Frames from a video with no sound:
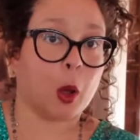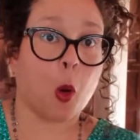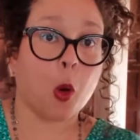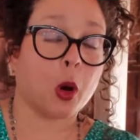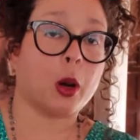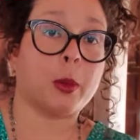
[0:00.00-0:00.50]

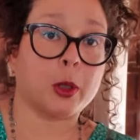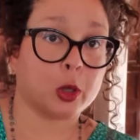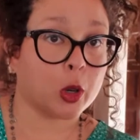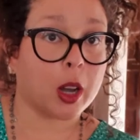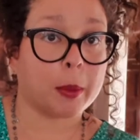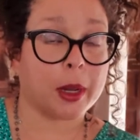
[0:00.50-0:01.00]
horrible
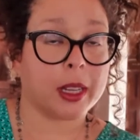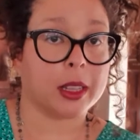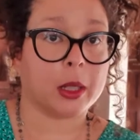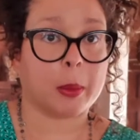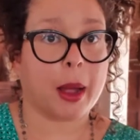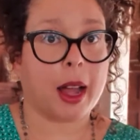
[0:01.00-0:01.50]
trauma in
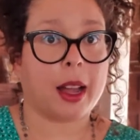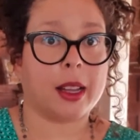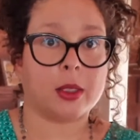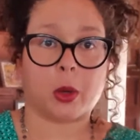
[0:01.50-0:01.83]
their past,